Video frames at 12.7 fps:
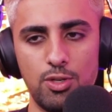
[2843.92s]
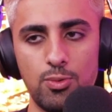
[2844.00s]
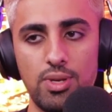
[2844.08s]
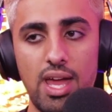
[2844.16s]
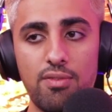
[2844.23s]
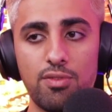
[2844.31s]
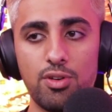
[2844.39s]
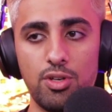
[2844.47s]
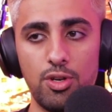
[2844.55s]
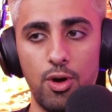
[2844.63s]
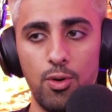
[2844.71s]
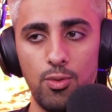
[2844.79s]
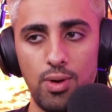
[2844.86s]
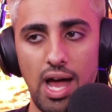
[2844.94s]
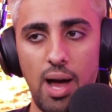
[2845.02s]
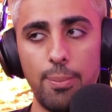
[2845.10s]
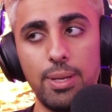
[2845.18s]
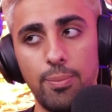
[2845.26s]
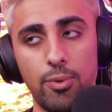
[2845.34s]
you never know
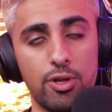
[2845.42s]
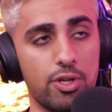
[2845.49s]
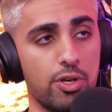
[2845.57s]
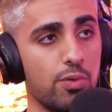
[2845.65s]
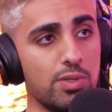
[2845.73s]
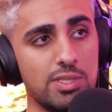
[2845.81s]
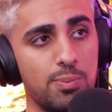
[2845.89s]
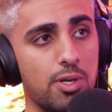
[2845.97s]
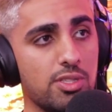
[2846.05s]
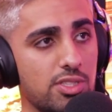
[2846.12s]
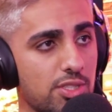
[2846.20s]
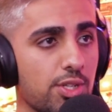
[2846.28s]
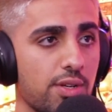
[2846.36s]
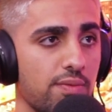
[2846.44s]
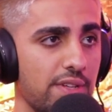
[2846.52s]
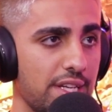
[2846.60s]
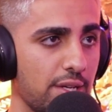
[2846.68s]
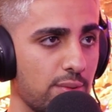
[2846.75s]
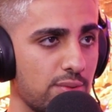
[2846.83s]
how people are gonna respond to certain
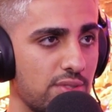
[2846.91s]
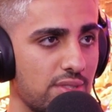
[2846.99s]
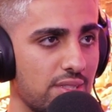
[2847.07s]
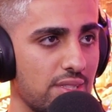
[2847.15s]
videos.